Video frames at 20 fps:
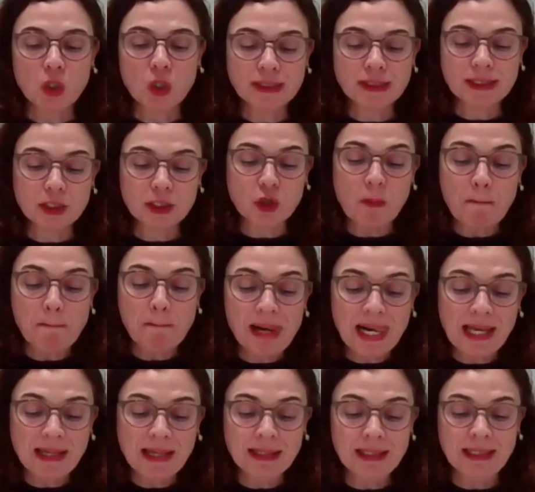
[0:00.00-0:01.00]
on the
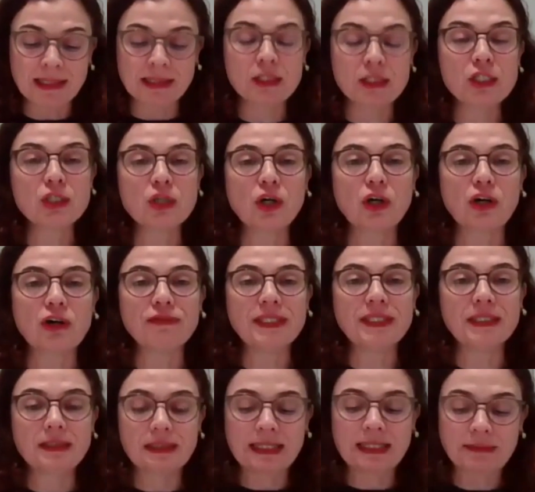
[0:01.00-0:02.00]
compliance
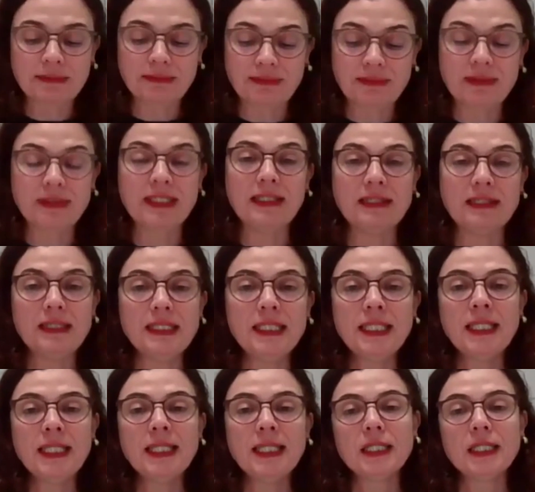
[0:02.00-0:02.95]
of the RED III